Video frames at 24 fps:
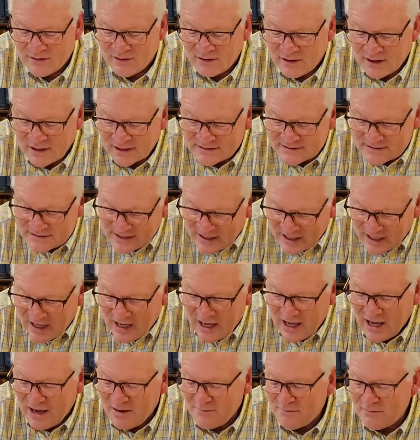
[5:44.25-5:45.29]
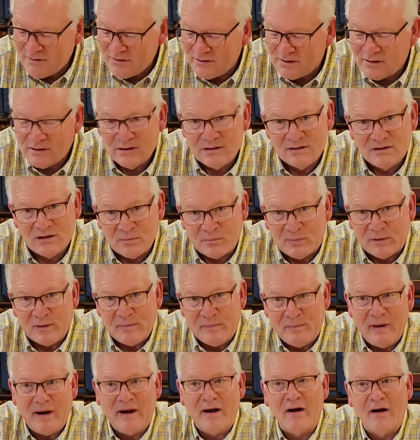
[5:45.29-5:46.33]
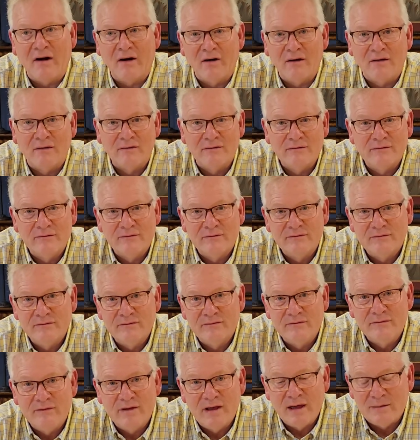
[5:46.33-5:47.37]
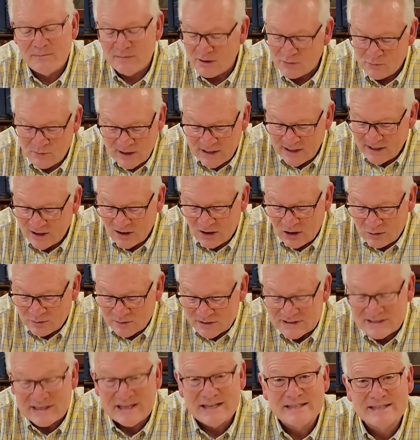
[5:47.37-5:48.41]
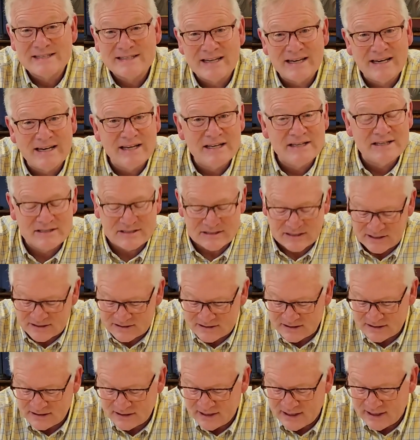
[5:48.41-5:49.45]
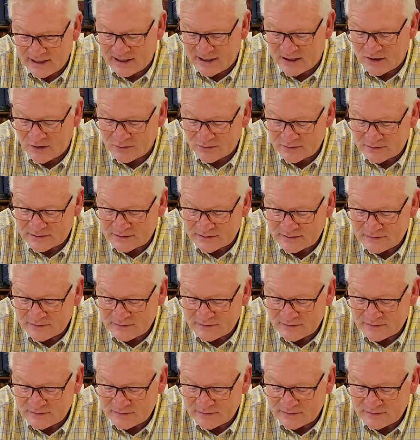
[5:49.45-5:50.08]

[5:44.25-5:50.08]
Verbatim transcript: It's time to prepare and be ready always, instant in season and out.